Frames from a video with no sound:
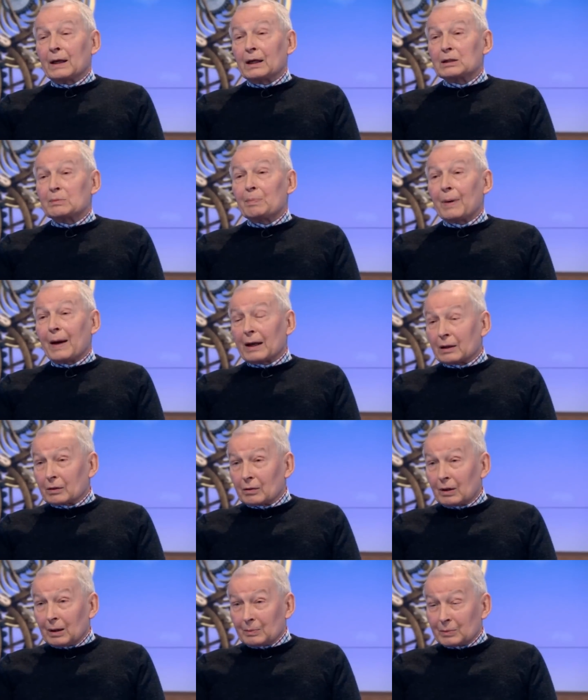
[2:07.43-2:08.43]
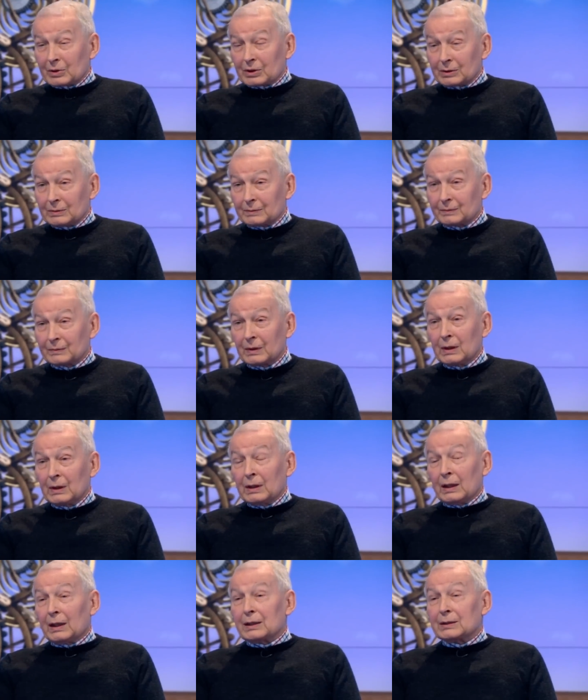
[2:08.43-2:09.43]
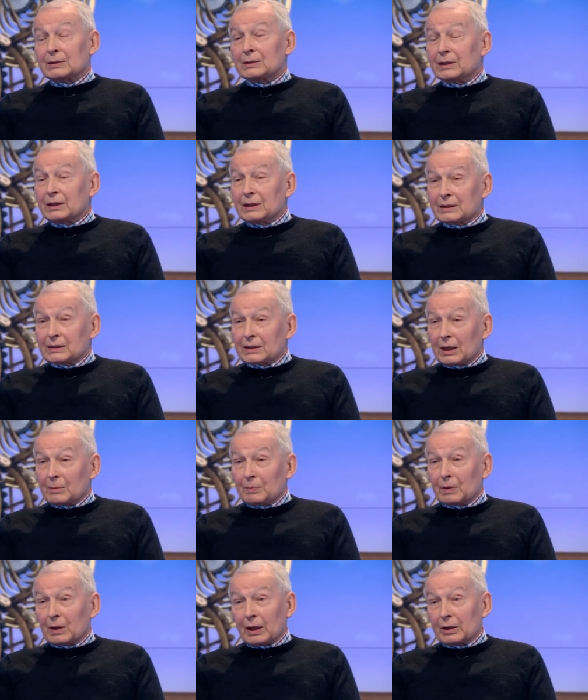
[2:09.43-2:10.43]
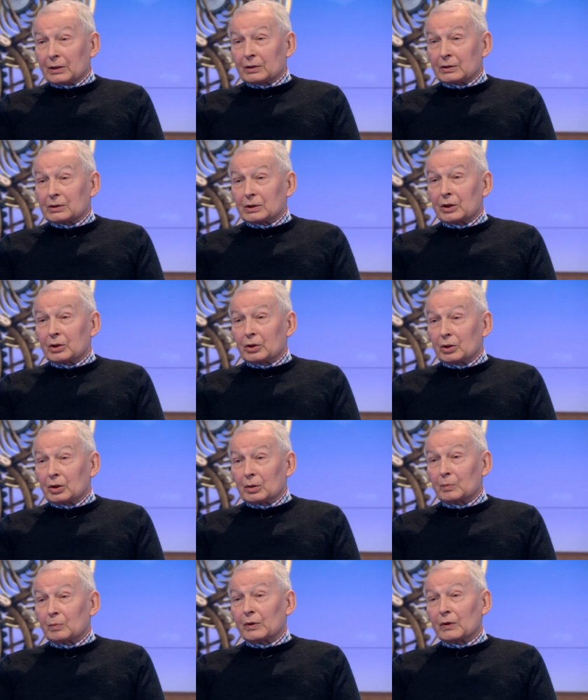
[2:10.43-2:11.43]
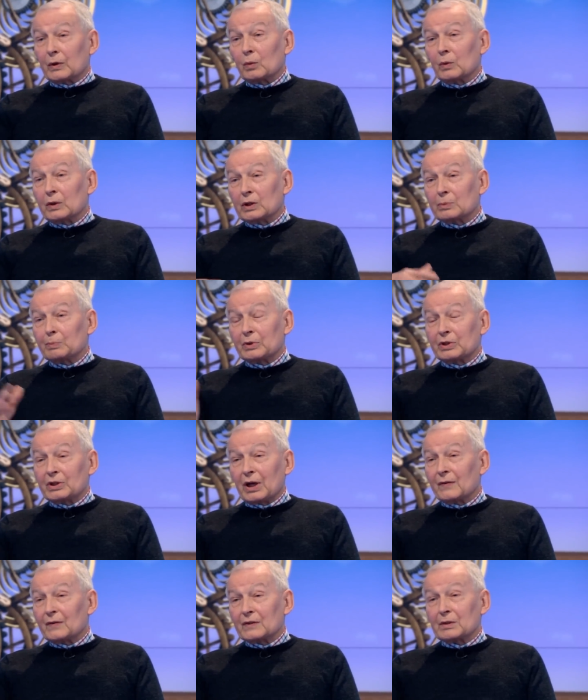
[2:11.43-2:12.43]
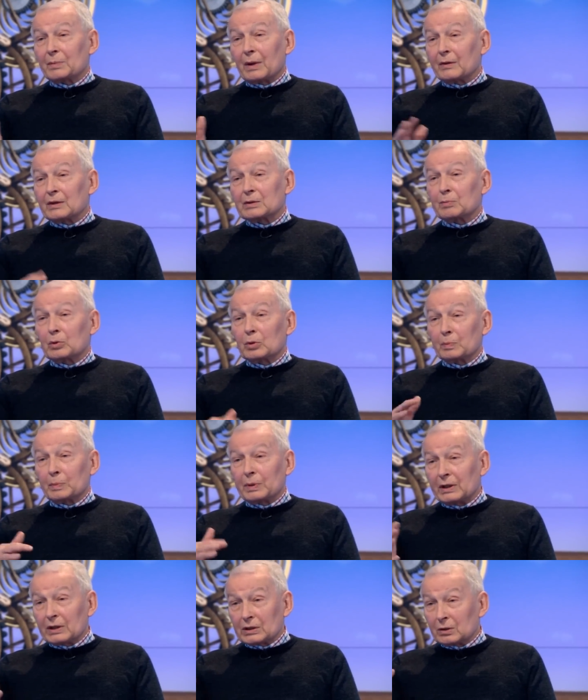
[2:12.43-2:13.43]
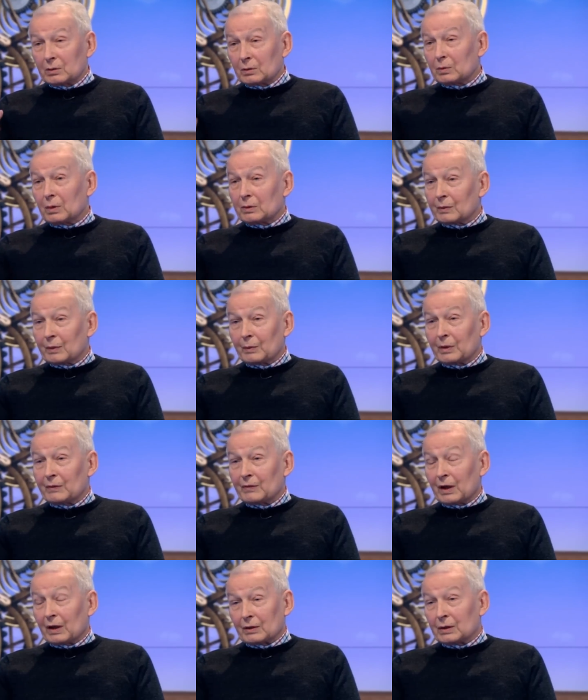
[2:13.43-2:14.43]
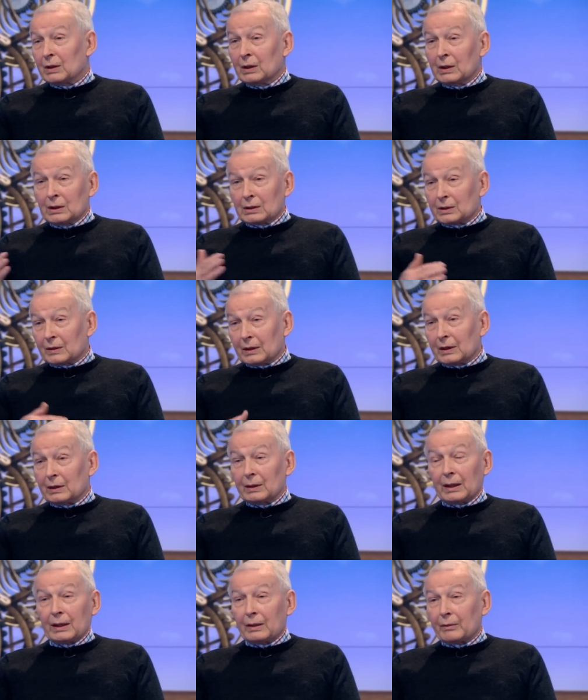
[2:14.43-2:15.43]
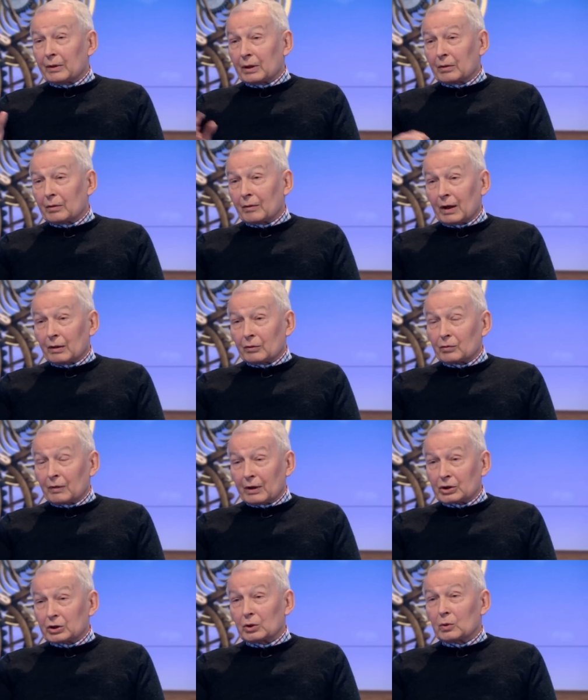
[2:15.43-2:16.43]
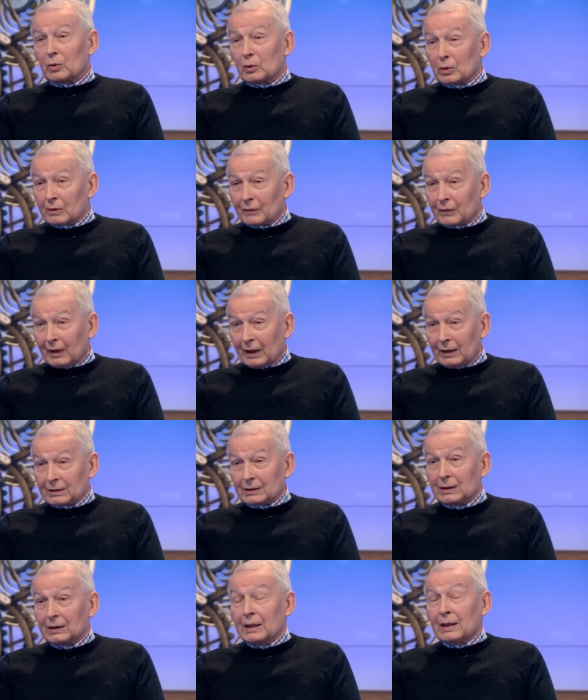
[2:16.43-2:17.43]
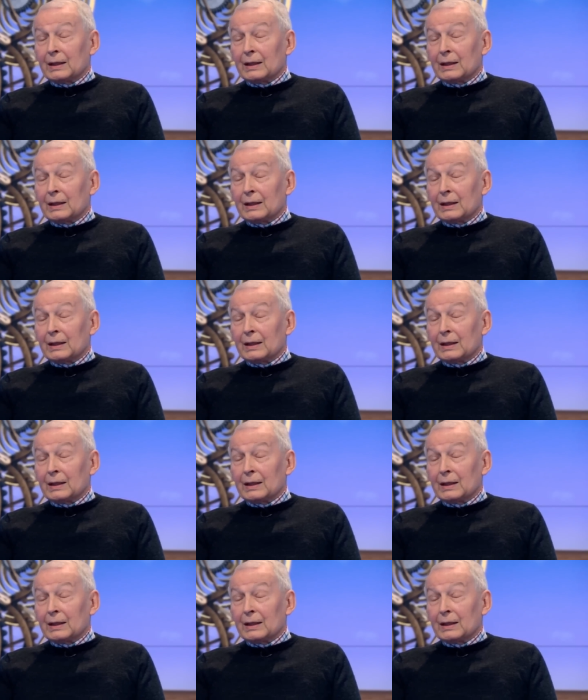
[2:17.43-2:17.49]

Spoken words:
It's bankrupt. It's destabilised Europe with all this pretense about it's brought peace. Look what we've done to the area around Russia, all of that.